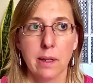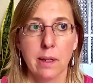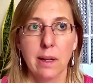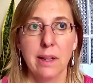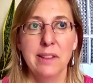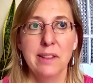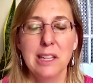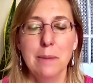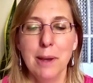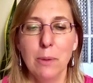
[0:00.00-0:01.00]
And the
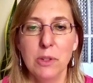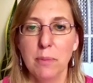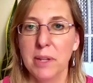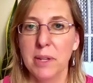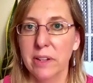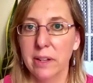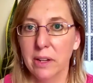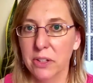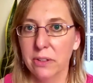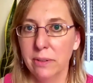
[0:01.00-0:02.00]
email was from David
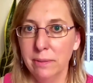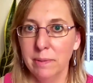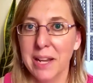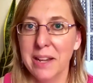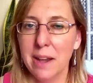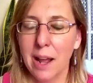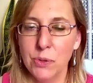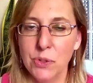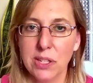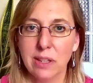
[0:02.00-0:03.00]
Nichtern
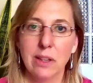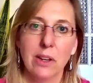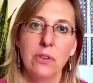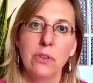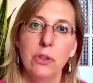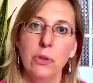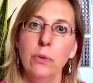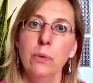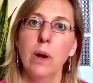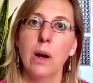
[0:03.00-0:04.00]
announcing a new
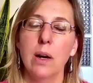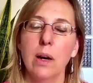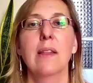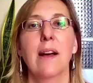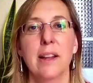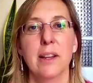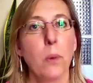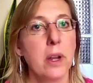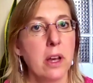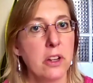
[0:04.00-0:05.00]
online
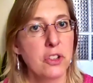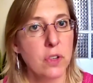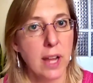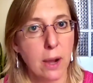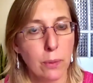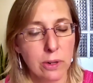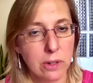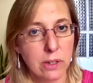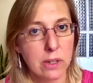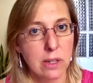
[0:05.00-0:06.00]
100-hour
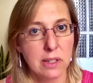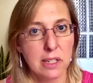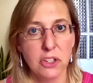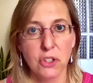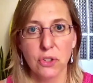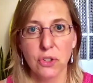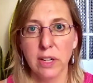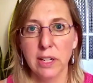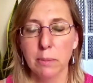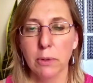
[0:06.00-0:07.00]
teacher
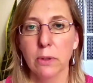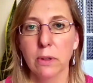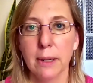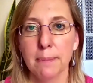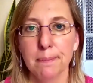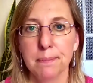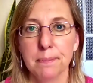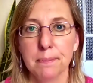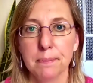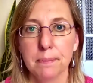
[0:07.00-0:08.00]
training program
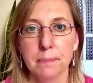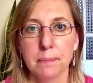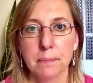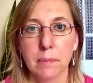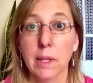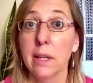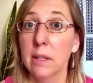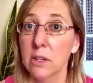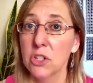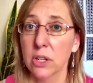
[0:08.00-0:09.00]
in
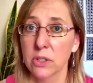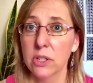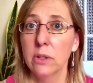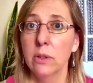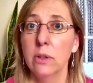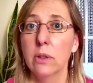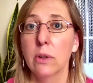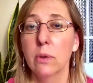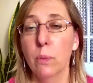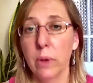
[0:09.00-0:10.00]
conjunction
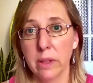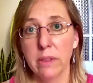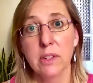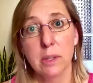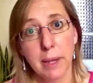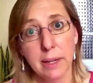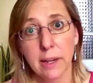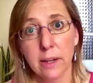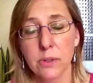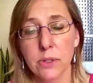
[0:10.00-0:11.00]
with Tibet
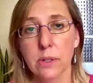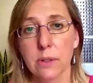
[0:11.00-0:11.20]
House.